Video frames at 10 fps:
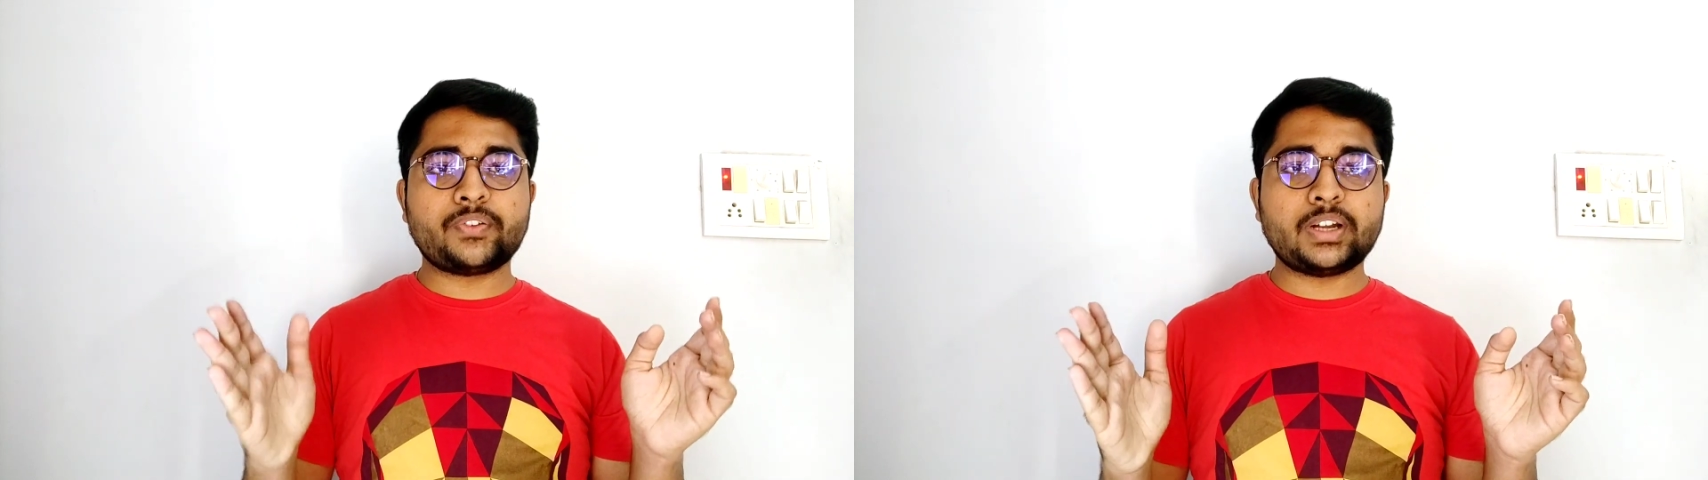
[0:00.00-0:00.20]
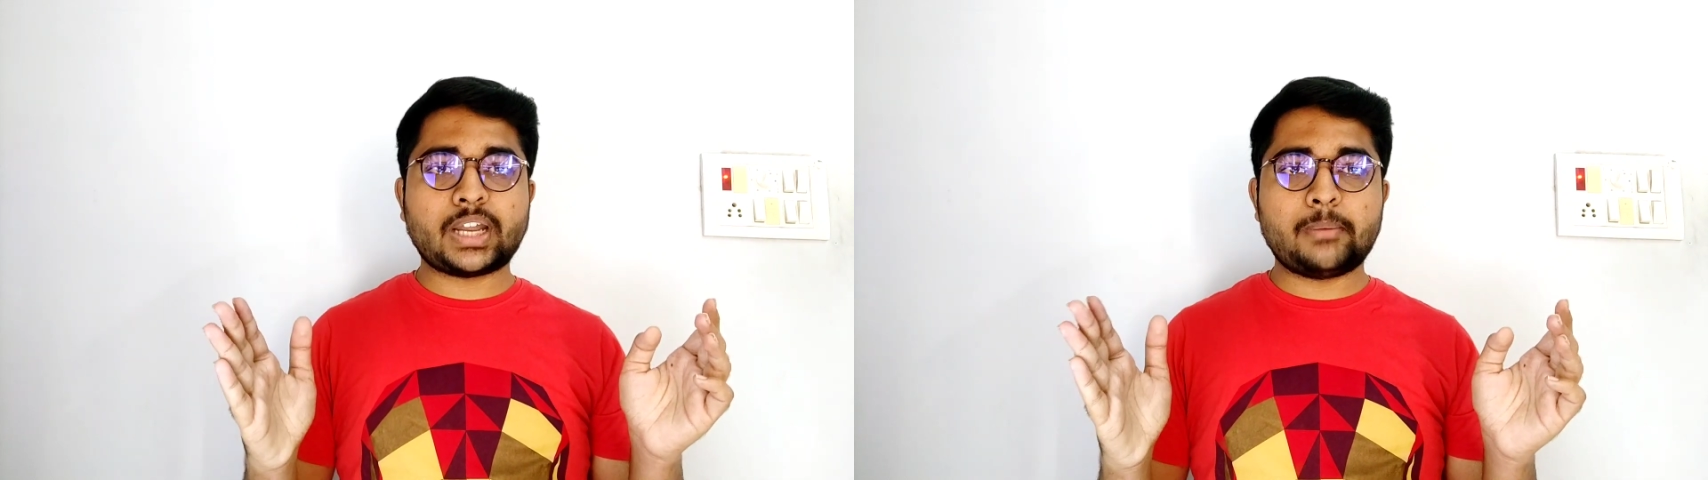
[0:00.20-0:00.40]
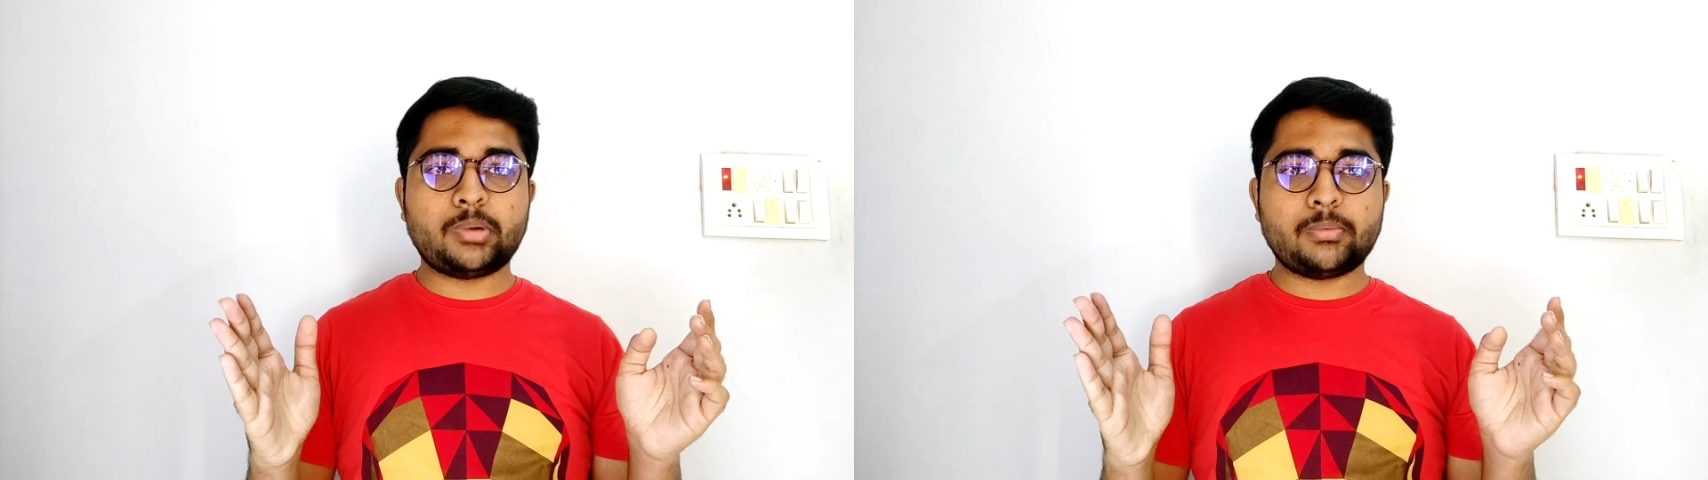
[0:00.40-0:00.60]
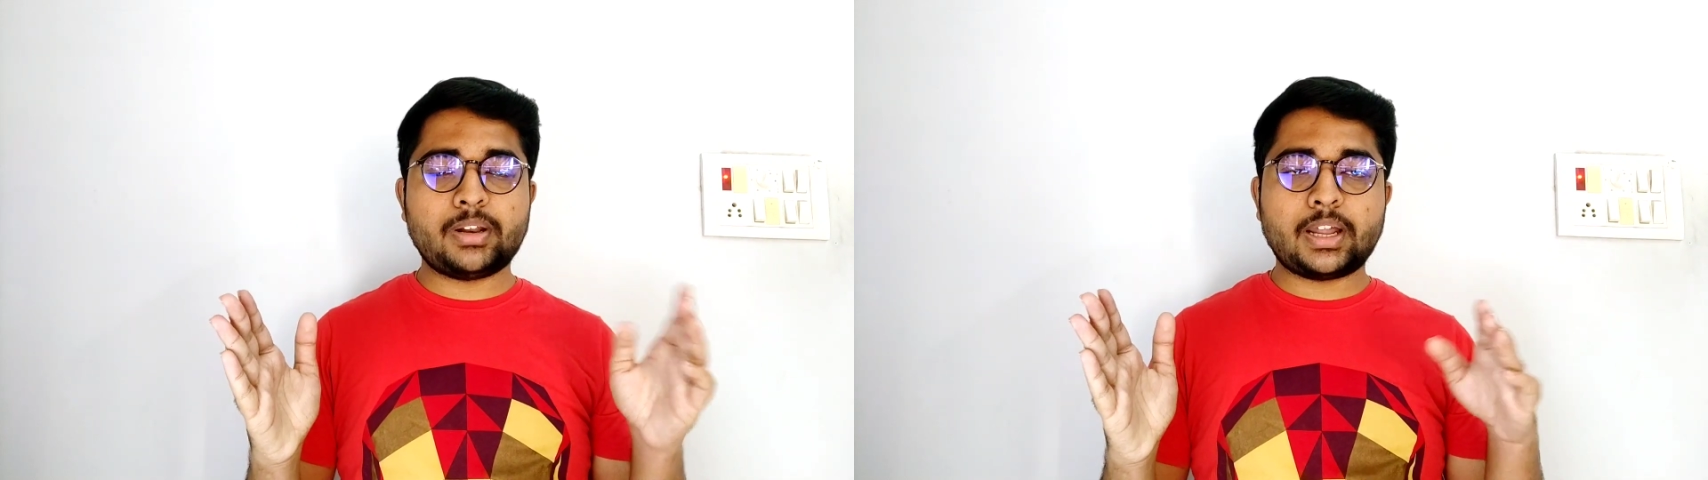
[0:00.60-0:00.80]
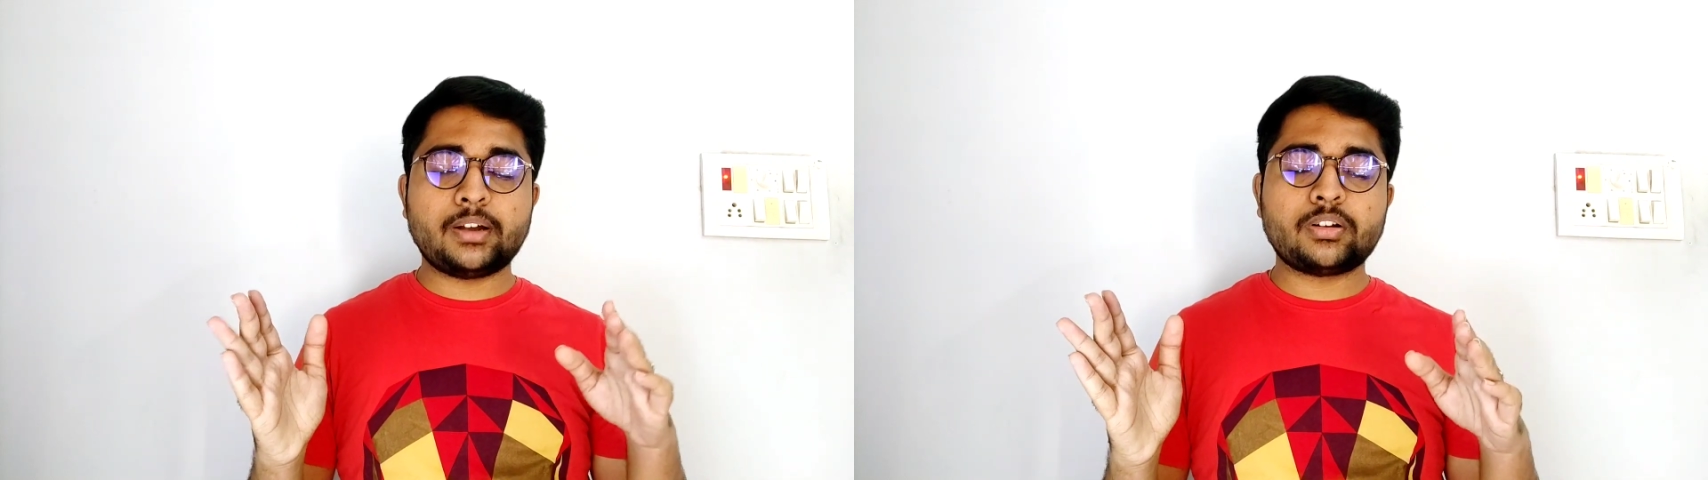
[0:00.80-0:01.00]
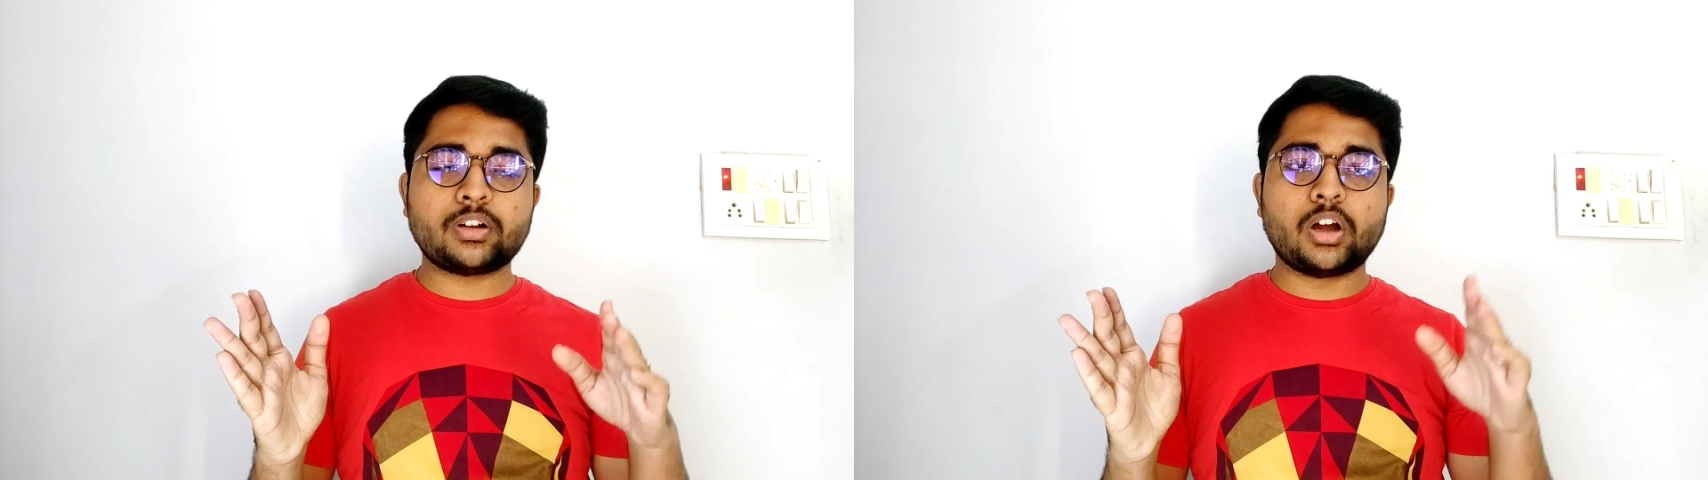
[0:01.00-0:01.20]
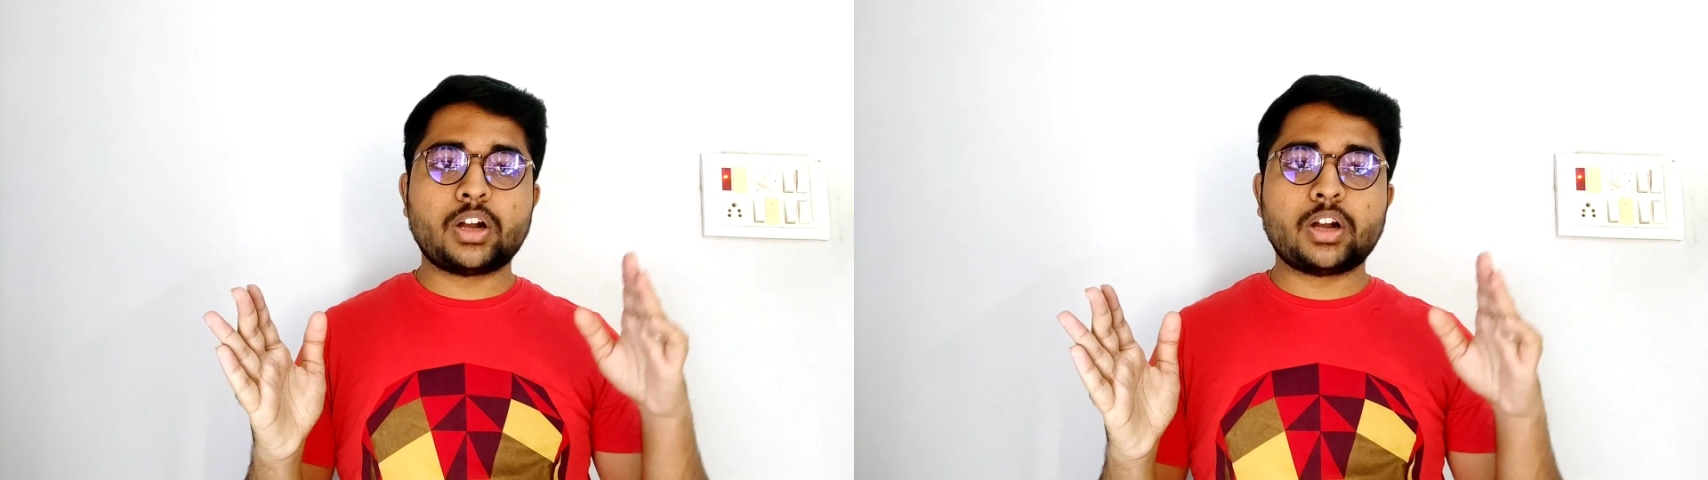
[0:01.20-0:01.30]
free timetable, and